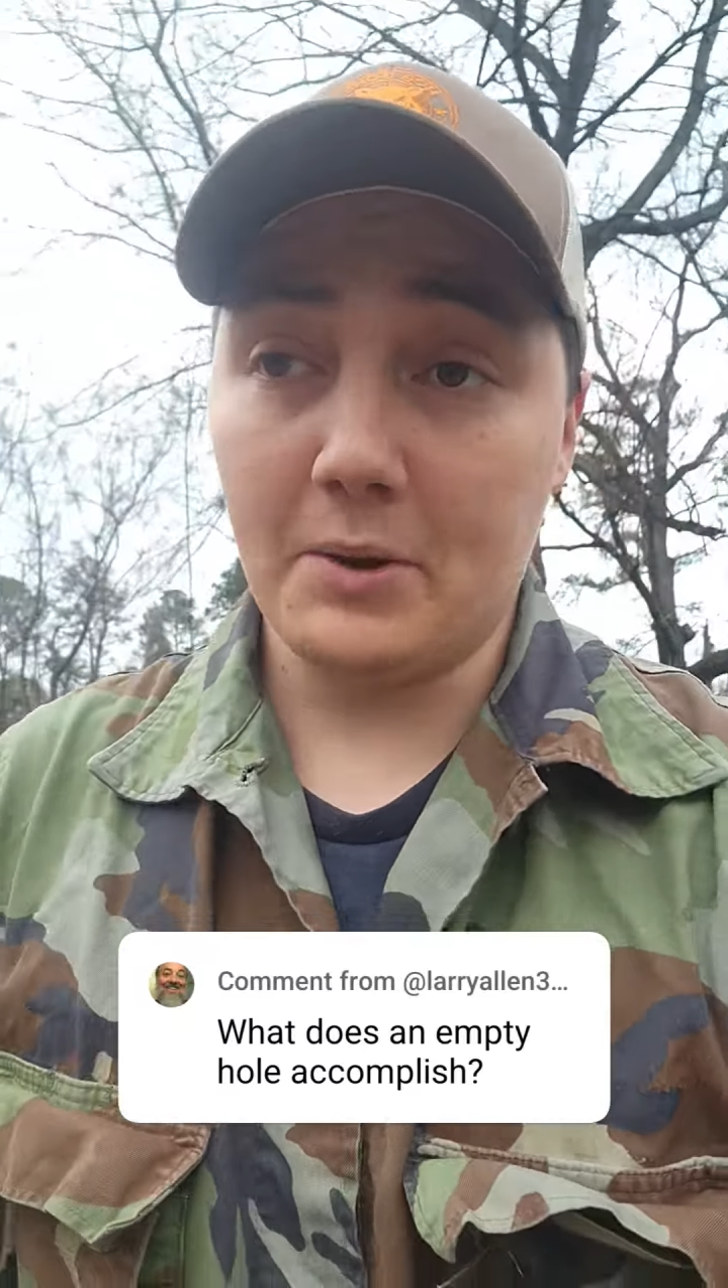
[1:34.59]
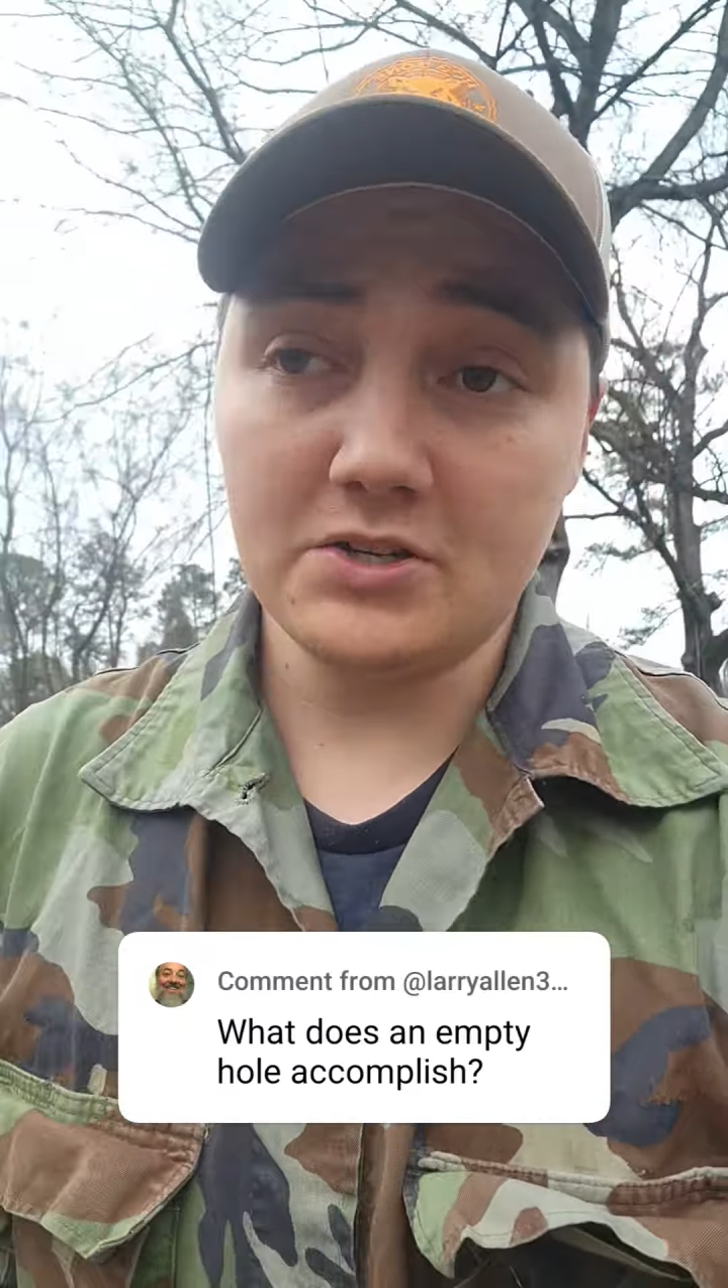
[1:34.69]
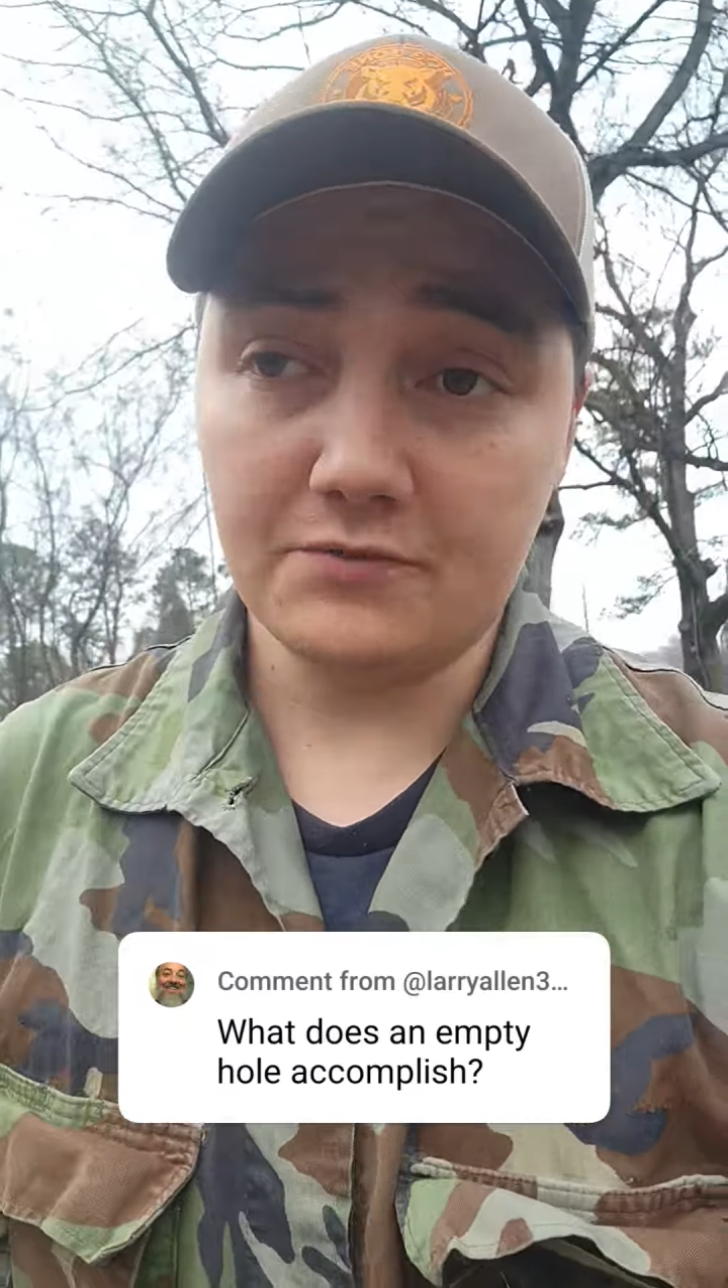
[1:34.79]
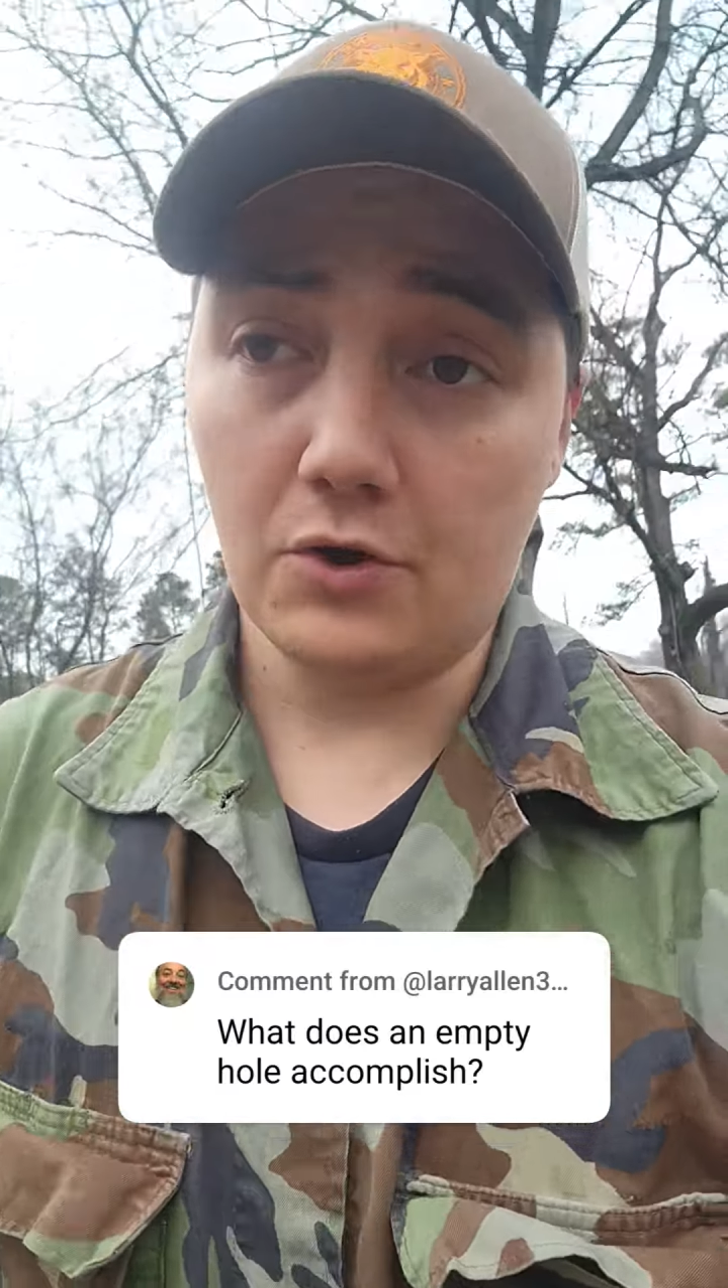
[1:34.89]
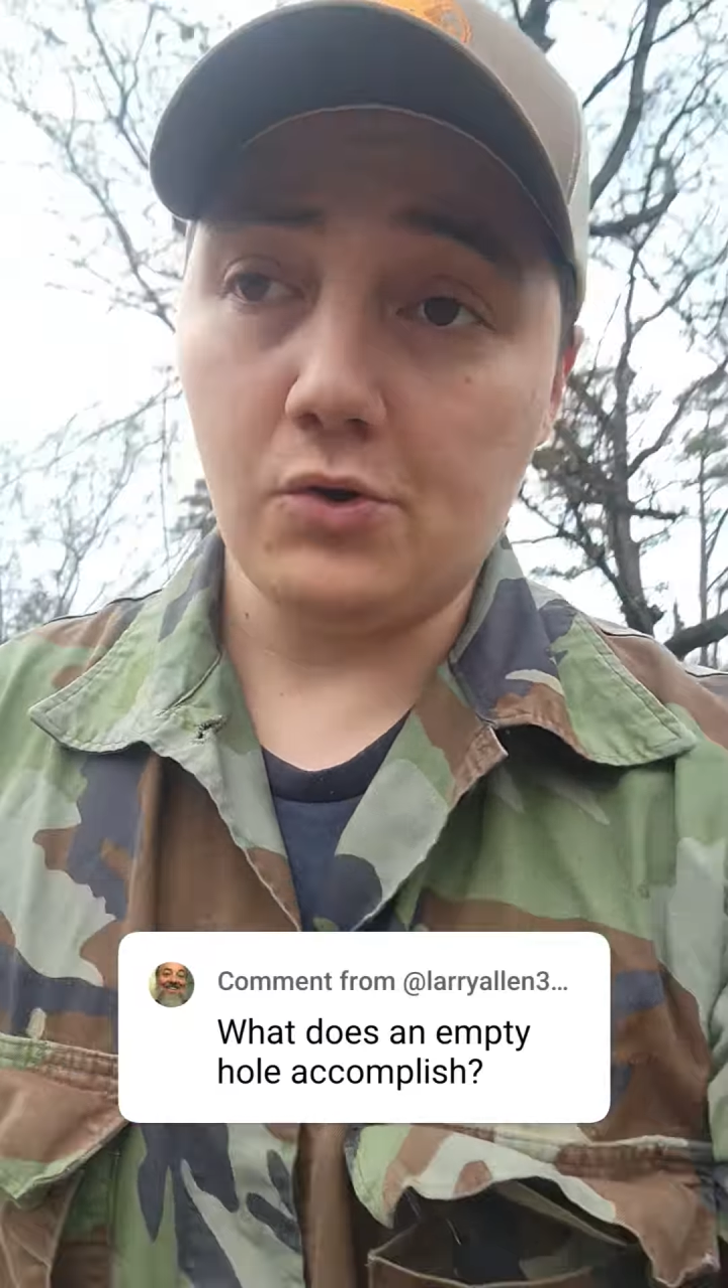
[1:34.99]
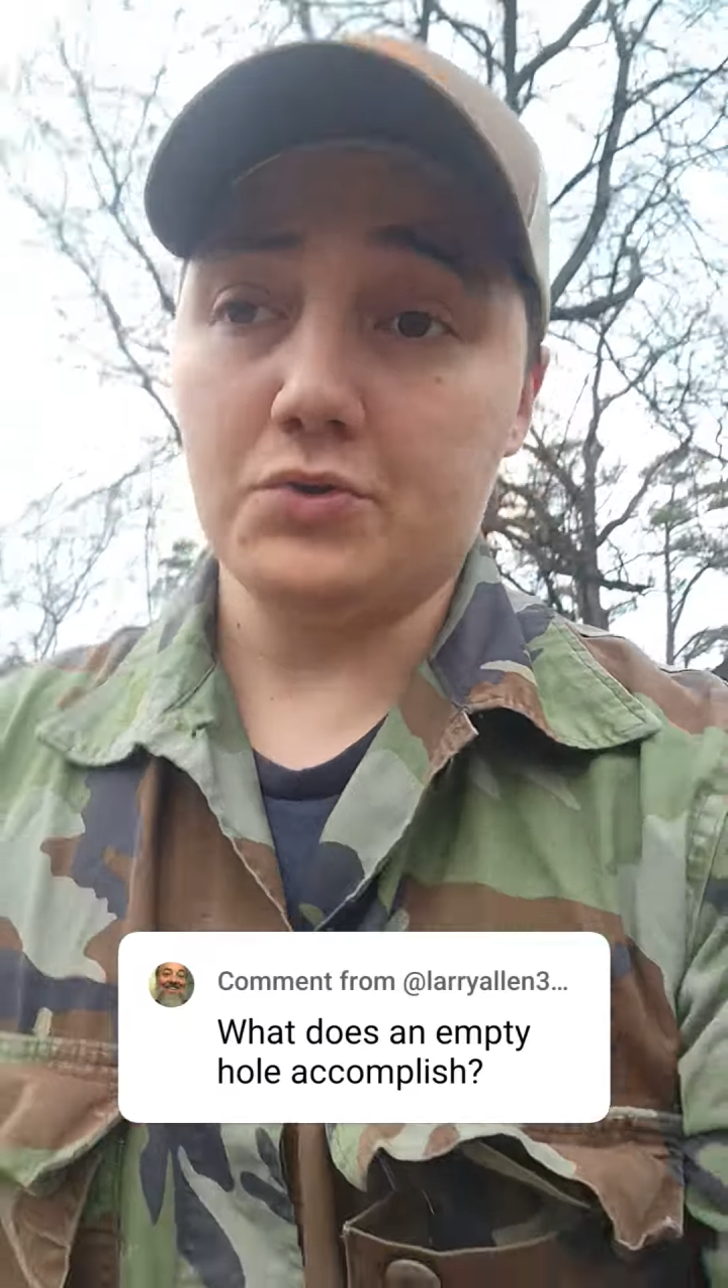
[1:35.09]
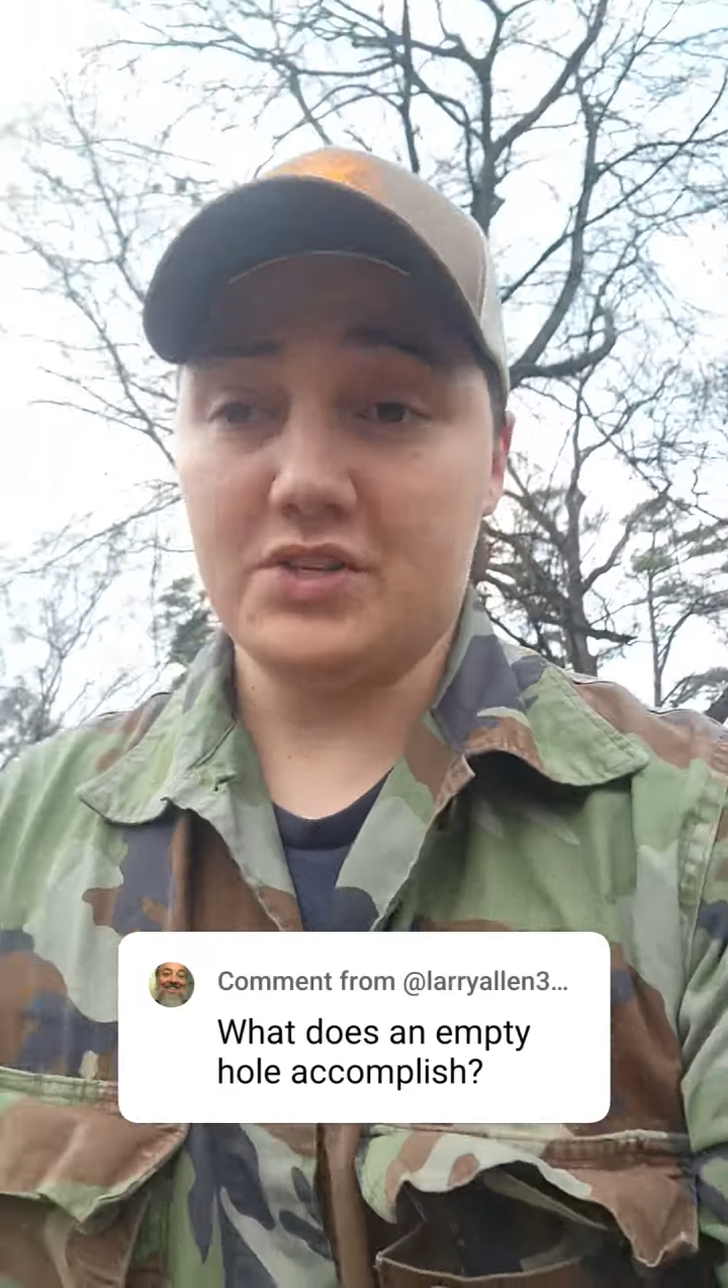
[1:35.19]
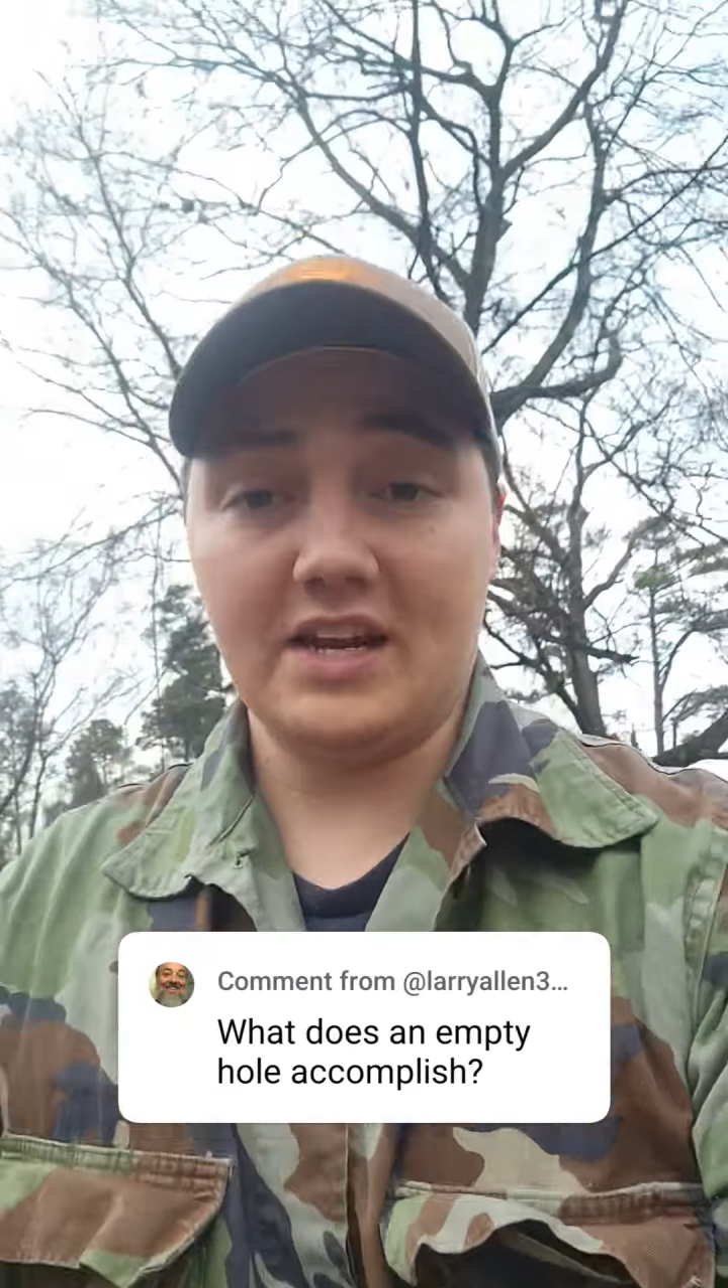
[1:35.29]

bunch of holes